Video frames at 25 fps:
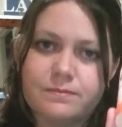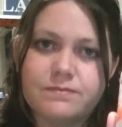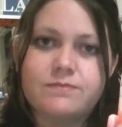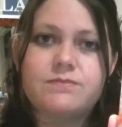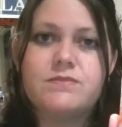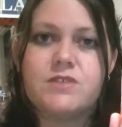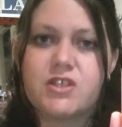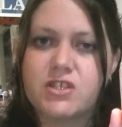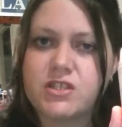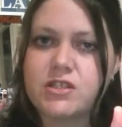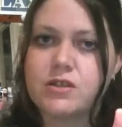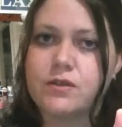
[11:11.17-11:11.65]

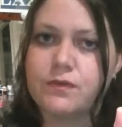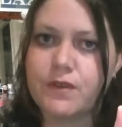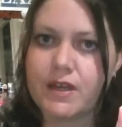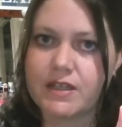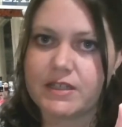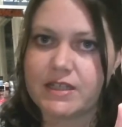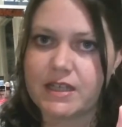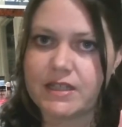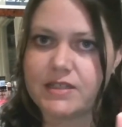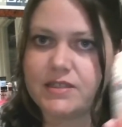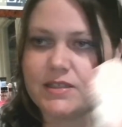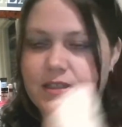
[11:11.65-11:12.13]
Still
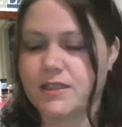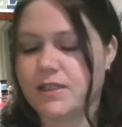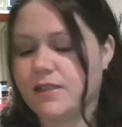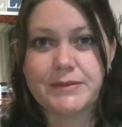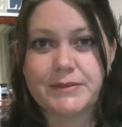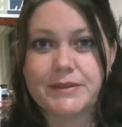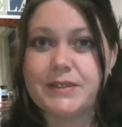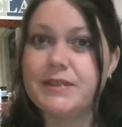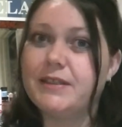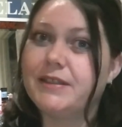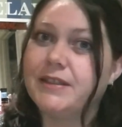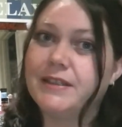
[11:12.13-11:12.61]
fantastic.
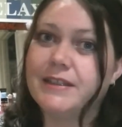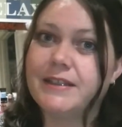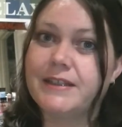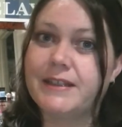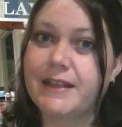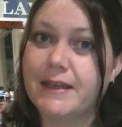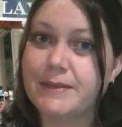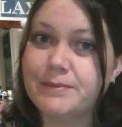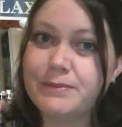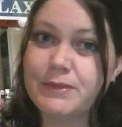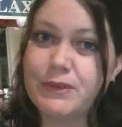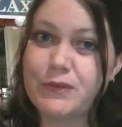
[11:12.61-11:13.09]

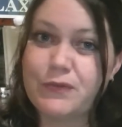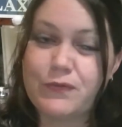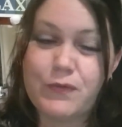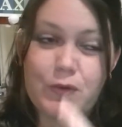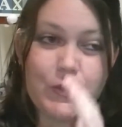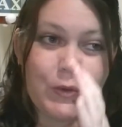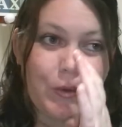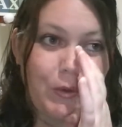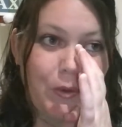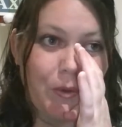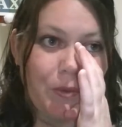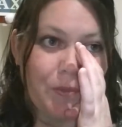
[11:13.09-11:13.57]
Number
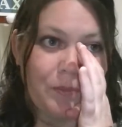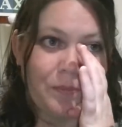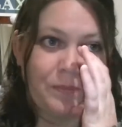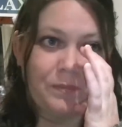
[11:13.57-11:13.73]
four.